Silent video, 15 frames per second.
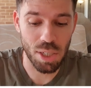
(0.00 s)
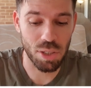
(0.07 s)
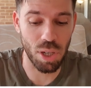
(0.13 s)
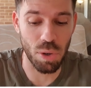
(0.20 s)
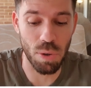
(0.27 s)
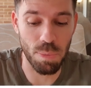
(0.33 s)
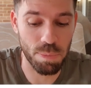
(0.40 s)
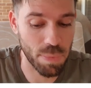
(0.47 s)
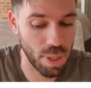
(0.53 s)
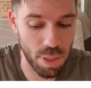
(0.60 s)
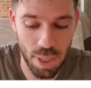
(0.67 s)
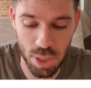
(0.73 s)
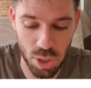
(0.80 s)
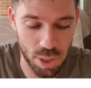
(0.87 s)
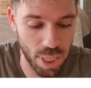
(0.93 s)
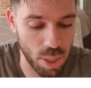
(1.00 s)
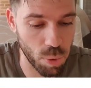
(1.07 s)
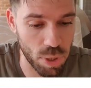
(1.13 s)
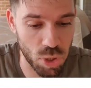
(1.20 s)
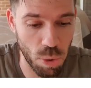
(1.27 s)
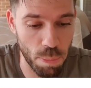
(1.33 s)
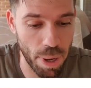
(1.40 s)
So let's just say you
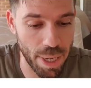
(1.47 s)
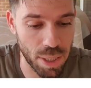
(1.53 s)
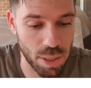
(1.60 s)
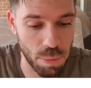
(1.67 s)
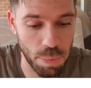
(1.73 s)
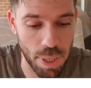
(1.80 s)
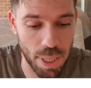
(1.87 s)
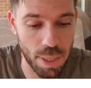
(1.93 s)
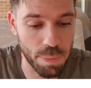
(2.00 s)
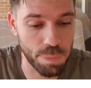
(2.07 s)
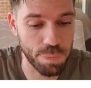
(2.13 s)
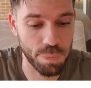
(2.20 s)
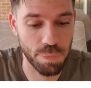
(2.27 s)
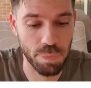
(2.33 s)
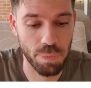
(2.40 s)
want your base to be